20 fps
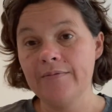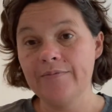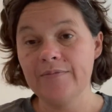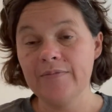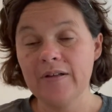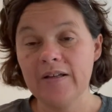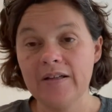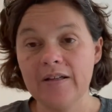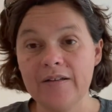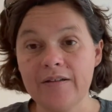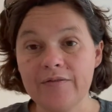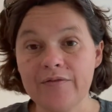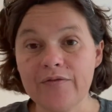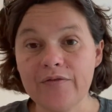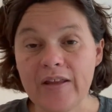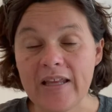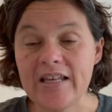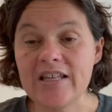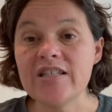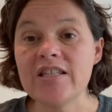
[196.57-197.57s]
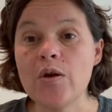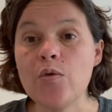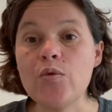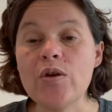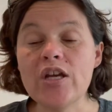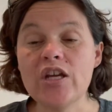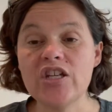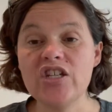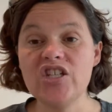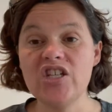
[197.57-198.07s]
uh, things that
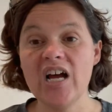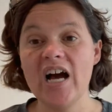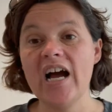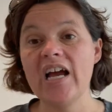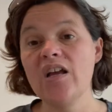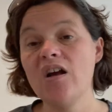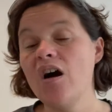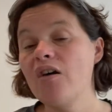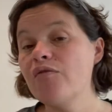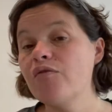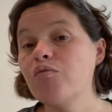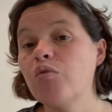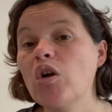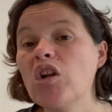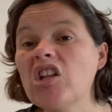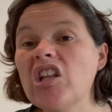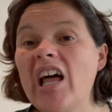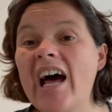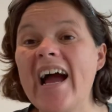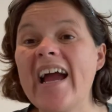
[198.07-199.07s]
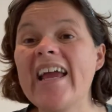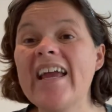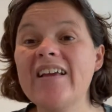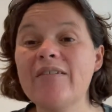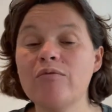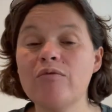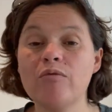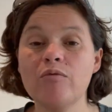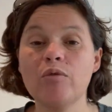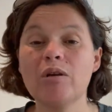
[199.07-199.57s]
we can die off rely,
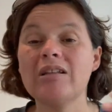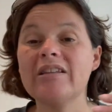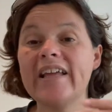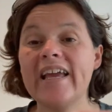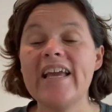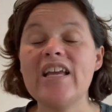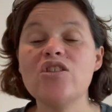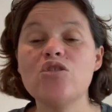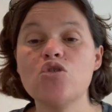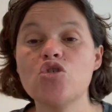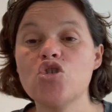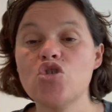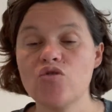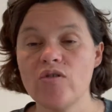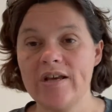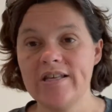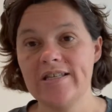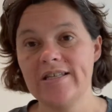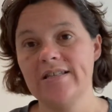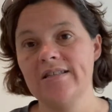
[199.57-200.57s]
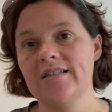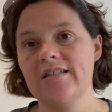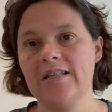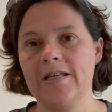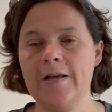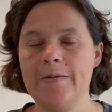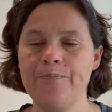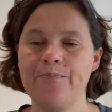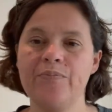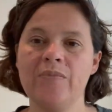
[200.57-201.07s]
relate to stress and
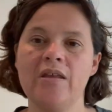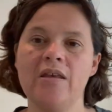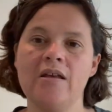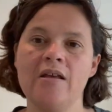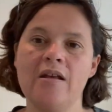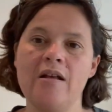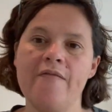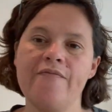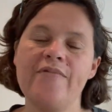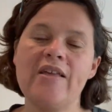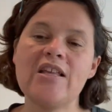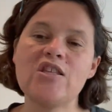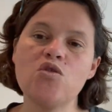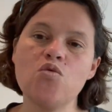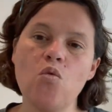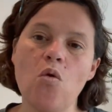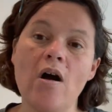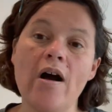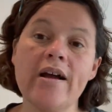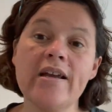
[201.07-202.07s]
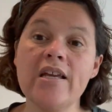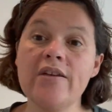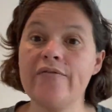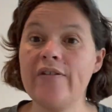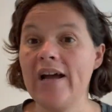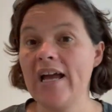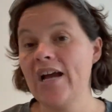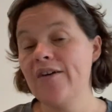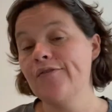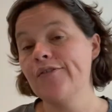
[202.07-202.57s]
sleep. That's why, if
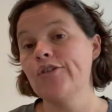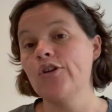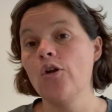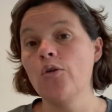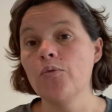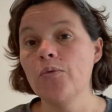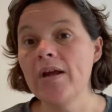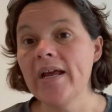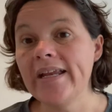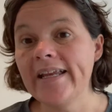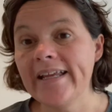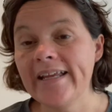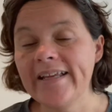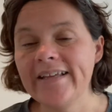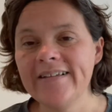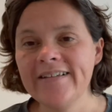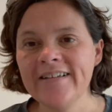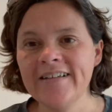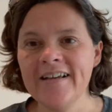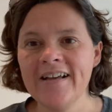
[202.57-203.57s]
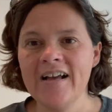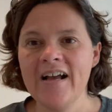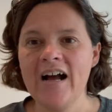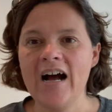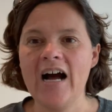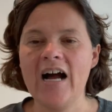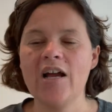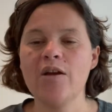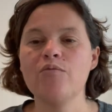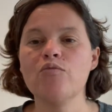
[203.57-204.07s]
I haven't already,
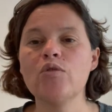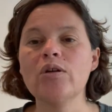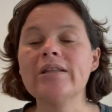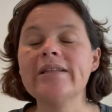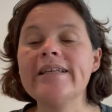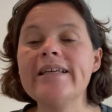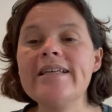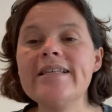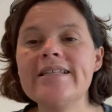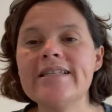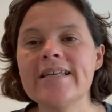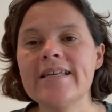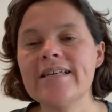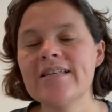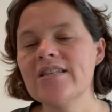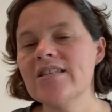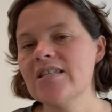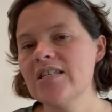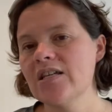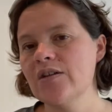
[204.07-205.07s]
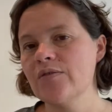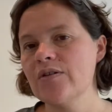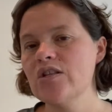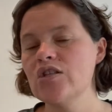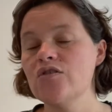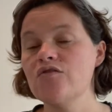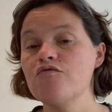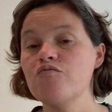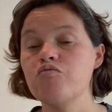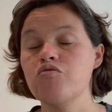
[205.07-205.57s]
I'm releasing a
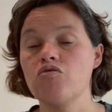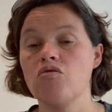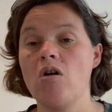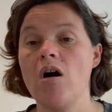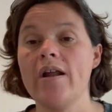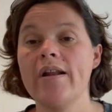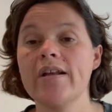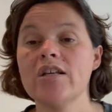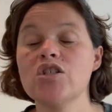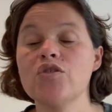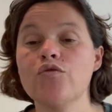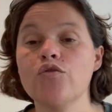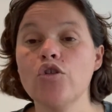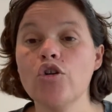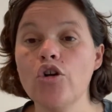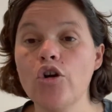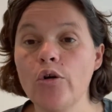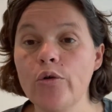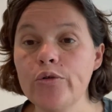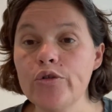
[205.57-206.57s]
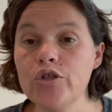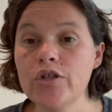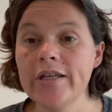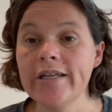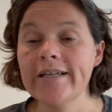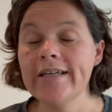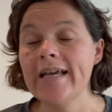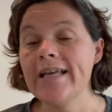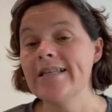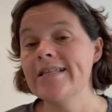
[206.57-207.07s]
series of products for
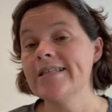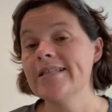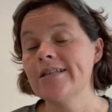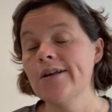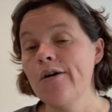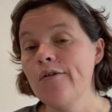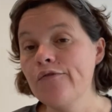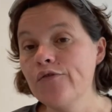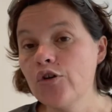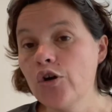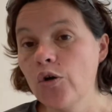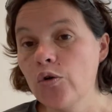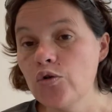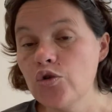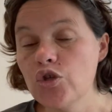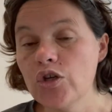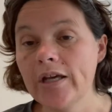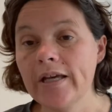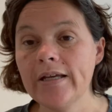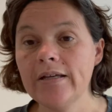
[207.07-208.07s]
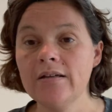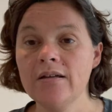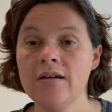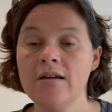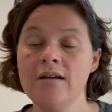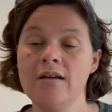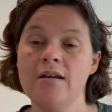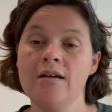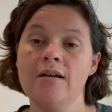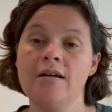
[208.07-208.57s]
coaching and self coaching
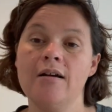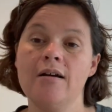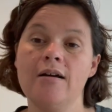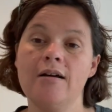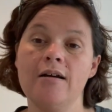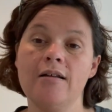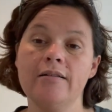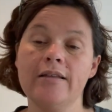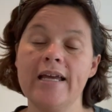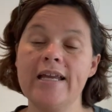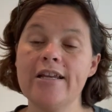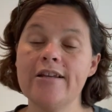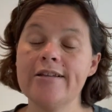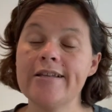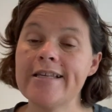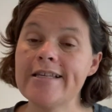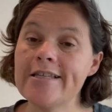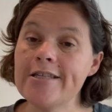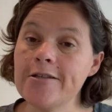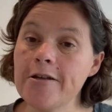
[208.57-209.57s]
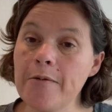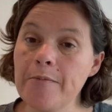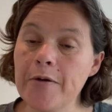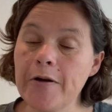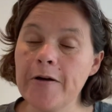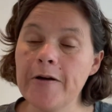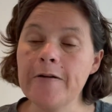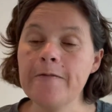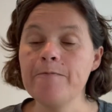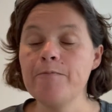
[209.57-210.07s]
uh, later this
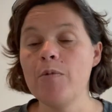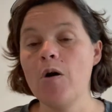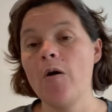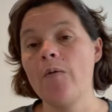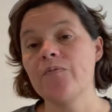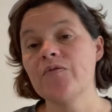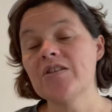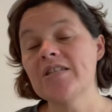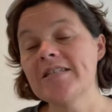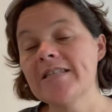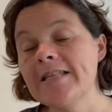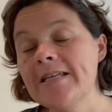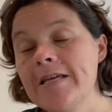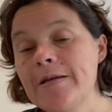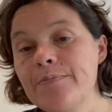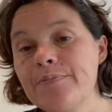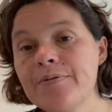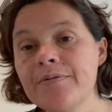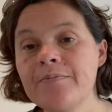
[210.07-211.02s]
summer on sleep,